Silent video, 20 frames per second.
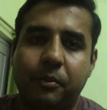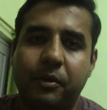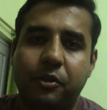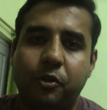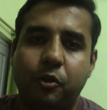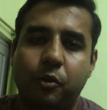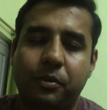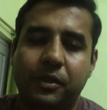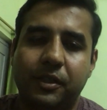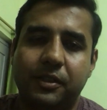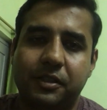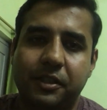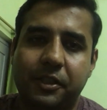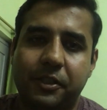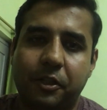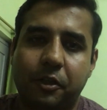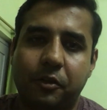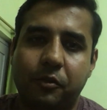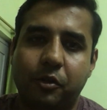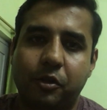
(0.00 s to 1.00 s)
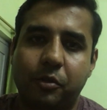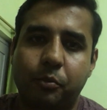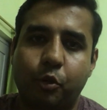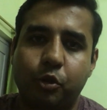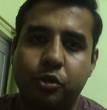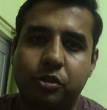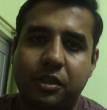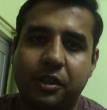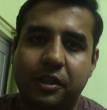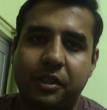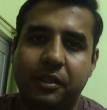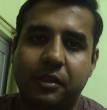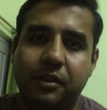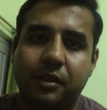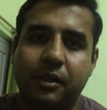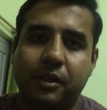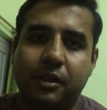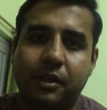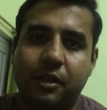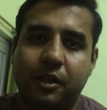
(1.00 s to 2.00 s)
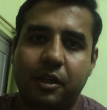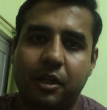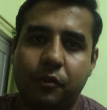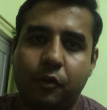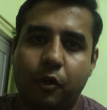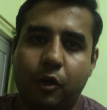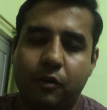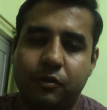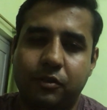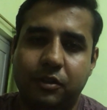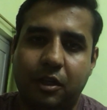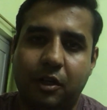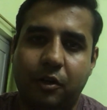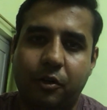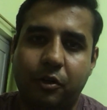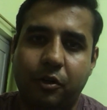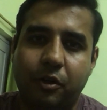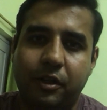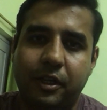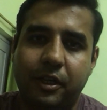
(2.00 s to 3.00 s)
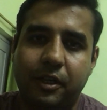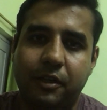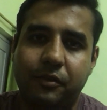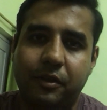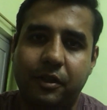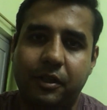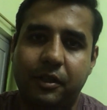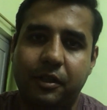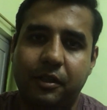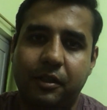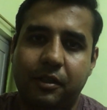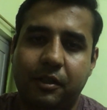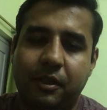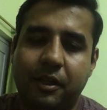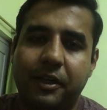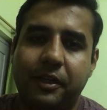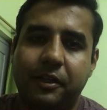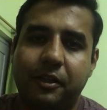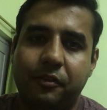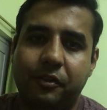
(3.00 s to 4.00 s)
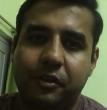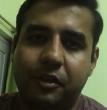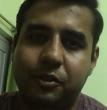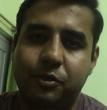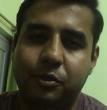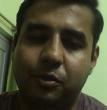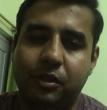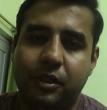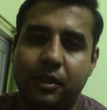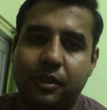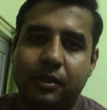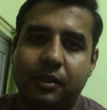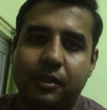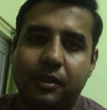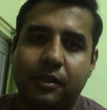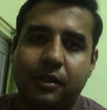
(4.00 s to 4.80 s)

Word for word: I mean, UPSC interview mostly revolves around your DAF and current affairs only.